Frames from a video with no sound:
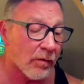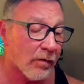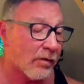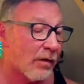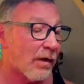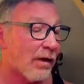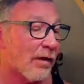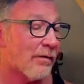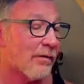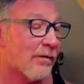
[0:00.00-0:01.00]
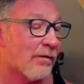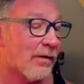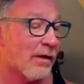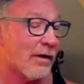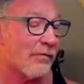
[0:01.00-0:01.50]
Yeah,
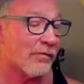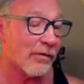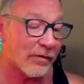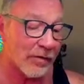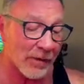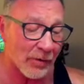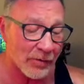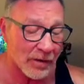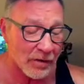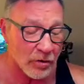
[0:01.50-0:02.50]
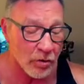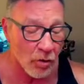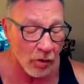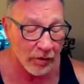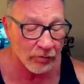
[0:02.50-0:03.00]
that's going to come out
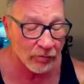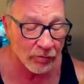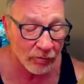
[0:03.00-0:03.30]
nice.